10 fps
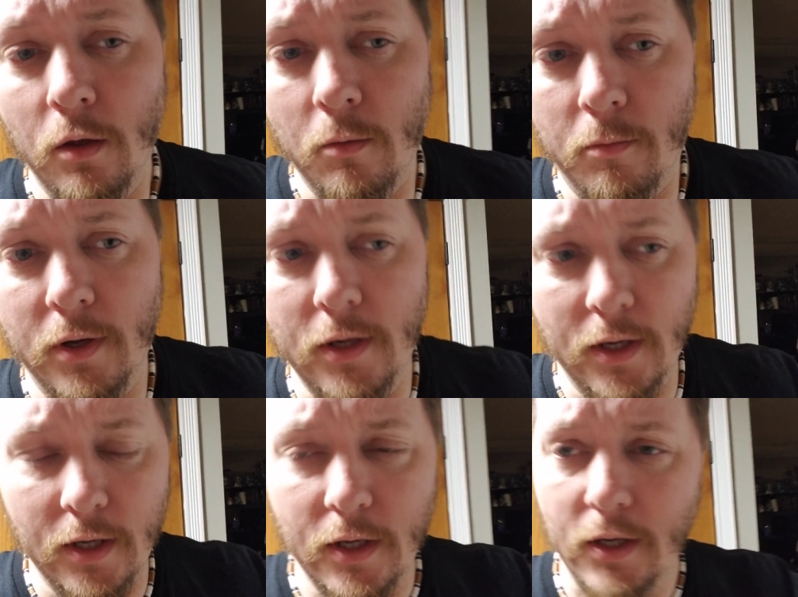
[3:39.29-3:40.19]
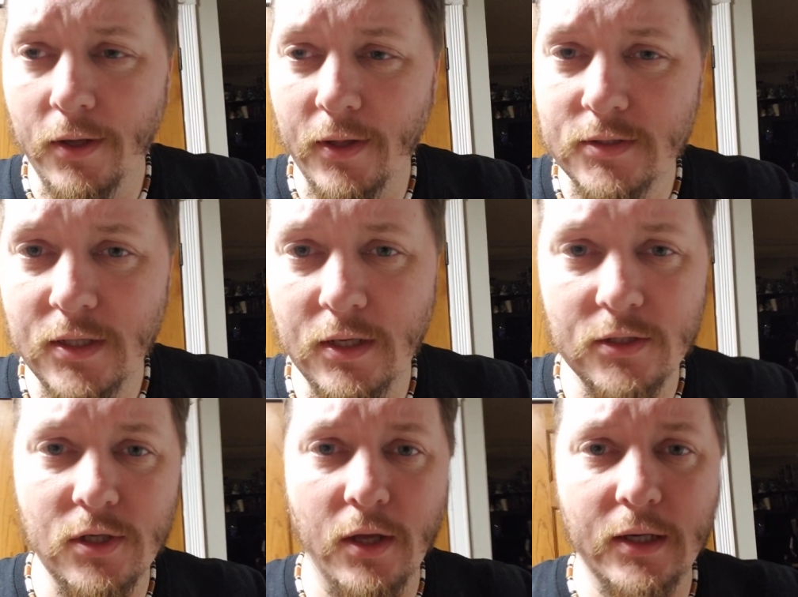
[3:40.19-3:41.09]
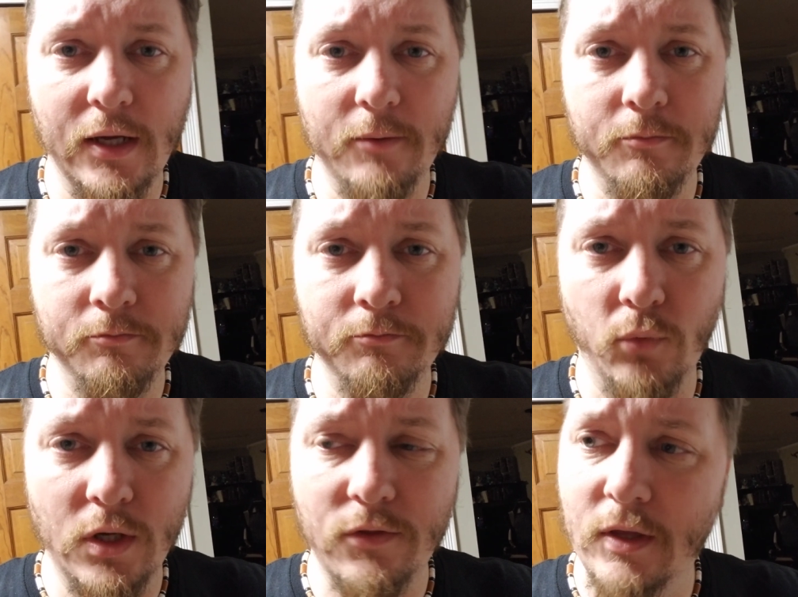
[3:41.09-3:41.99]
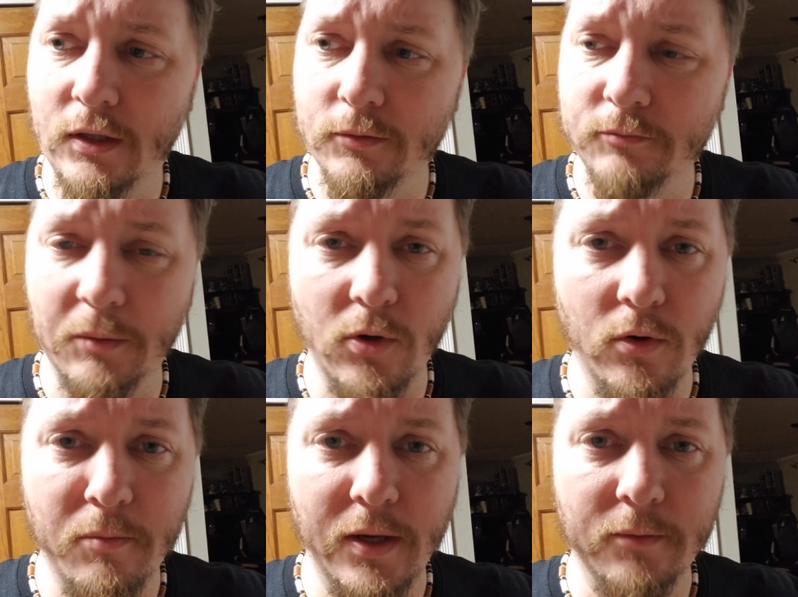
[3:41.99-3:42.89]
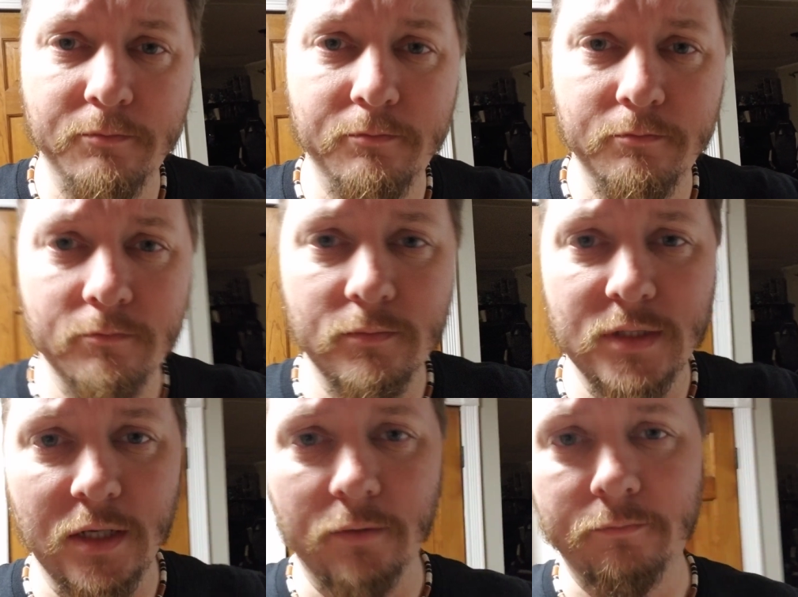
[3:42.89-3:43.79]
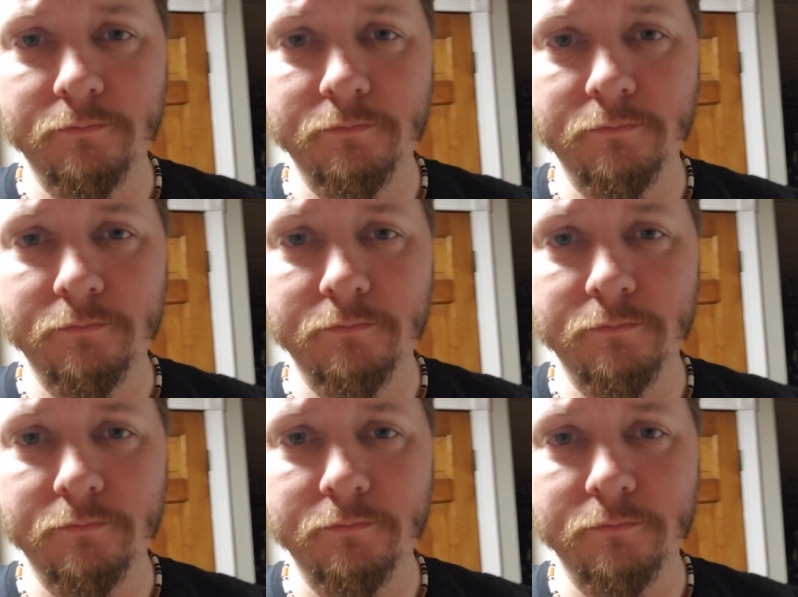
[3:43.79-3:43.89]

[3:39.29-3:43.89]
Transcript: But uh, that's it. That's all I got. What do you think? I'm going to bed. See ya.